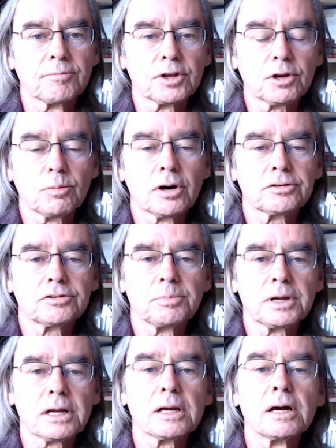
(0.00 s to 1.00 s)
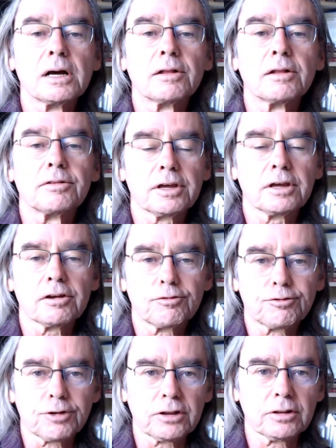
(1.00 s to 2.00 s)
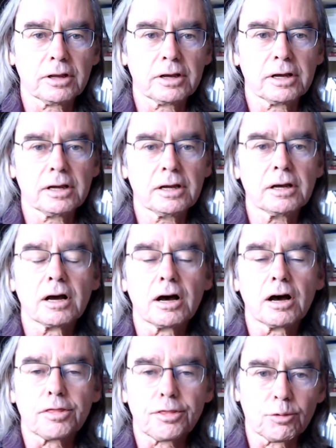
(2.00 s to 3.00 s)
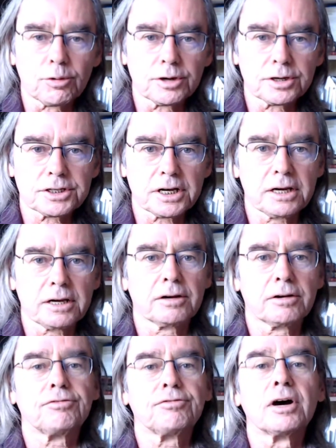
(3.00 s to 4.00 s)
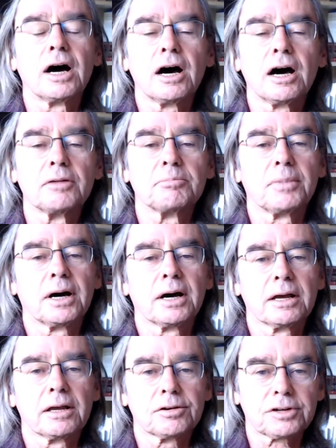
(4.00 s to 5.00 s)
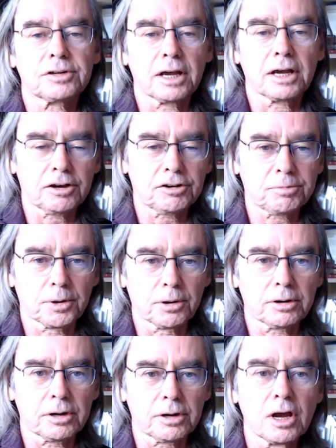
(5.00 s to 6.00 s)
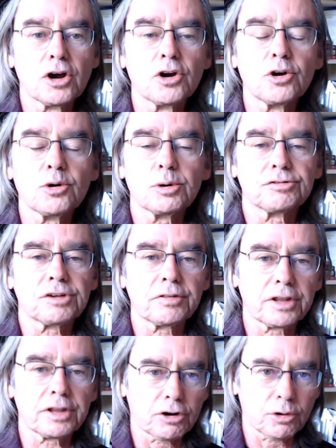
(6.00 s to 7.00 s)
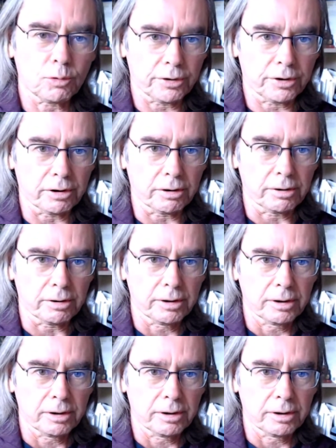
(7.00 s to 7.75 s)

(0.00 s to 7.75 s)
You want to be the friendly, authoritative, unbiased expert who is in their corner.